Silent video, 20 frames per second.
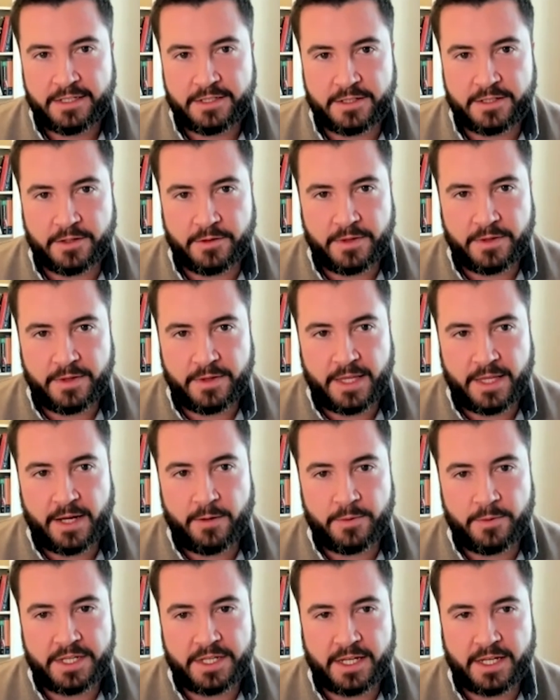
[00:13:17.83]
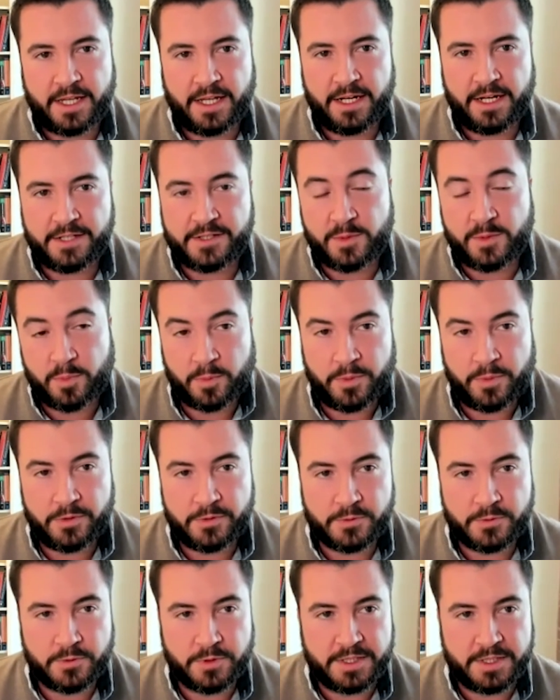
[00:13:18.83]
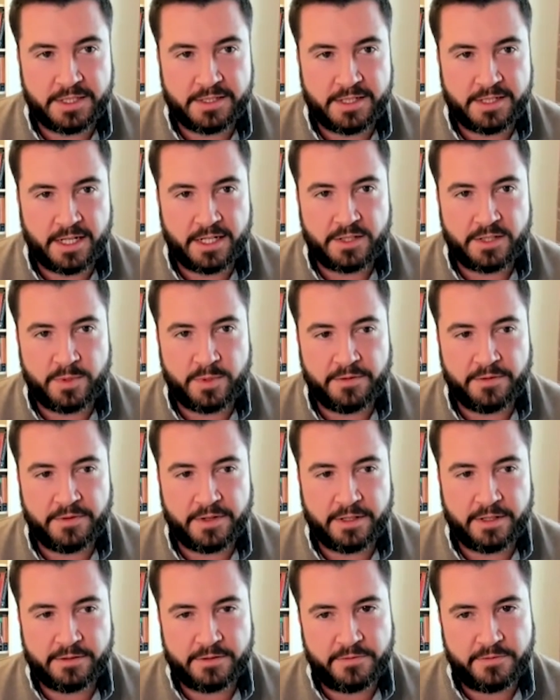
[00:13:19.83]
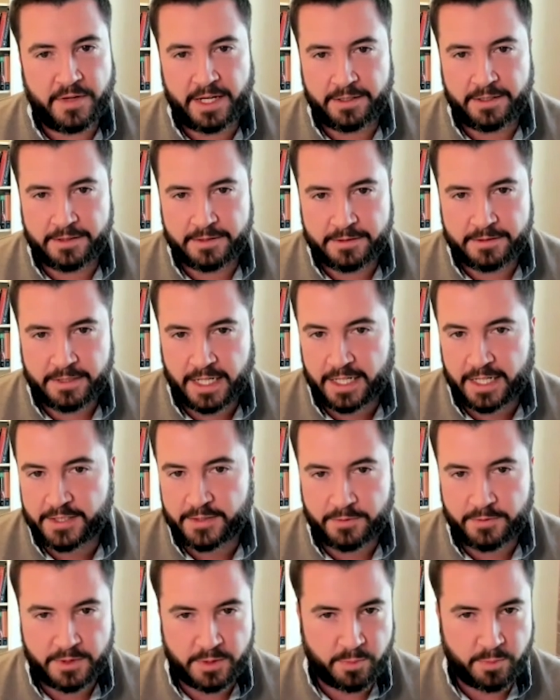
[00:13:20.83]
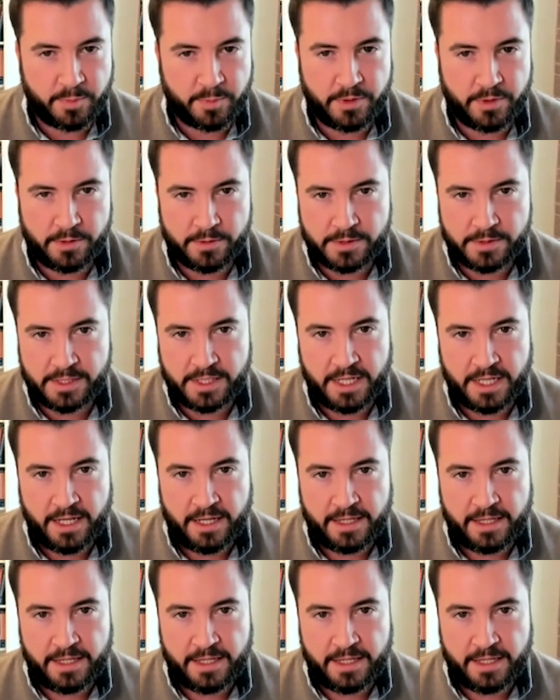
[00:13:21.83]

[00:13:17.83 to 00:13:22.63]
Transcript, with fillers: So that would kick in. It's a proposed rule at this stage, but if it goes final as it was proposed,